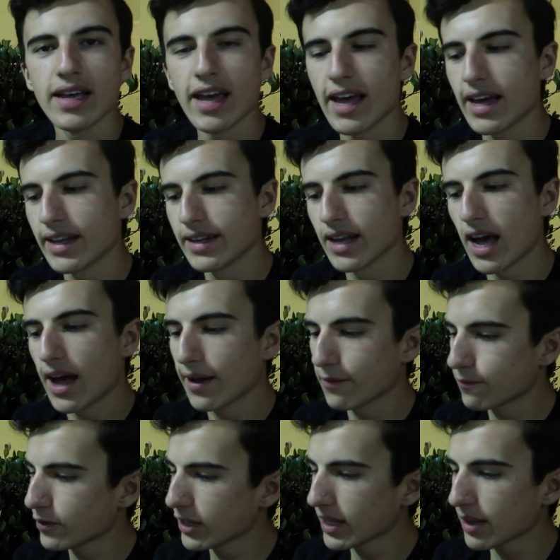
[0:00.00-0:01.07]
And I
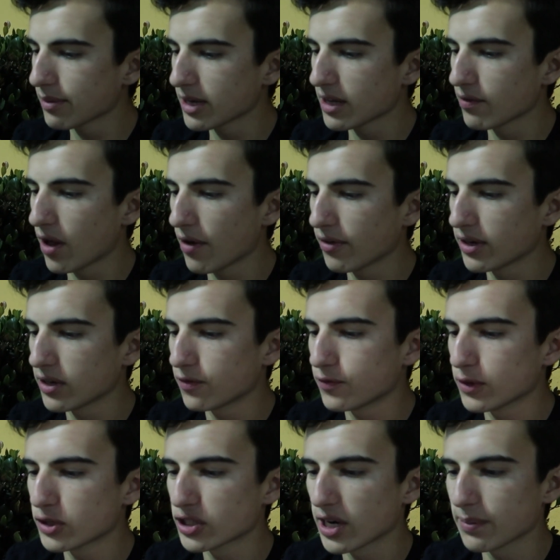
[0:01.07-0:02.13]
feel like I'm gonna evolve it in a
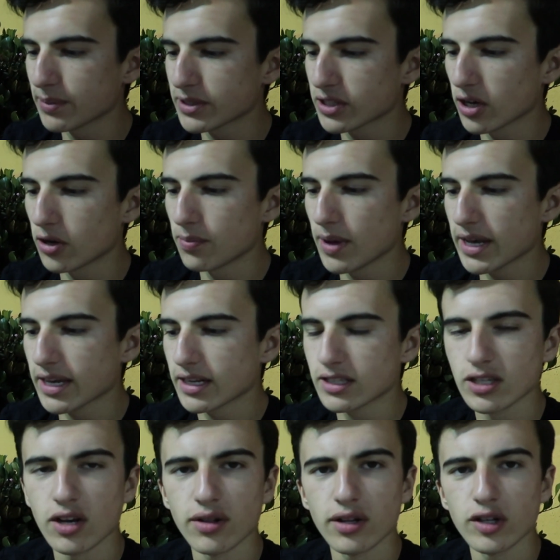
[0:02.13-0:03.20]
future episode, make it
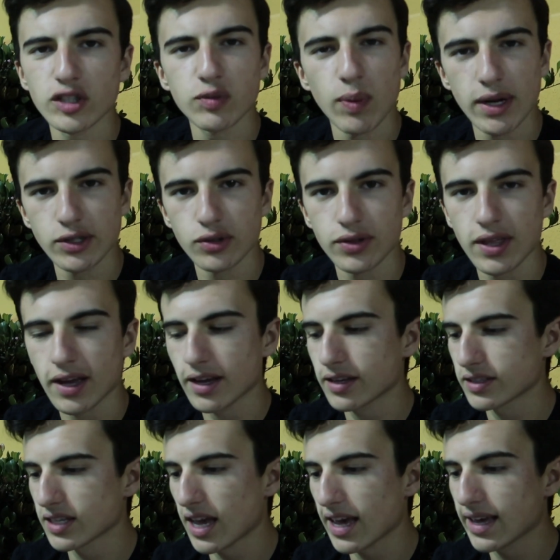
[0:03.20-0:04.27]
its own little special thing,
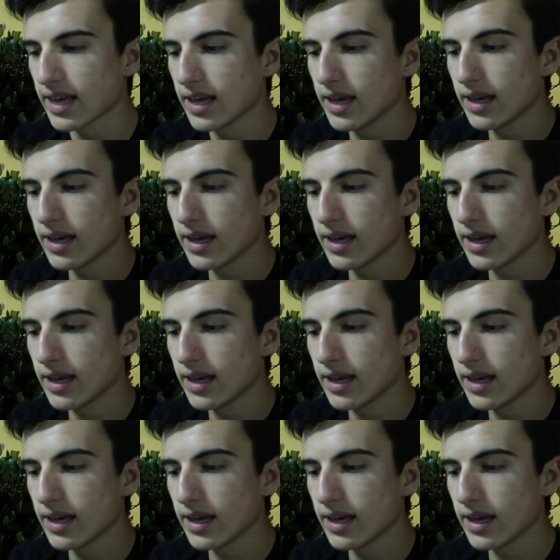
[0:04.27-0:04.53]
cause like,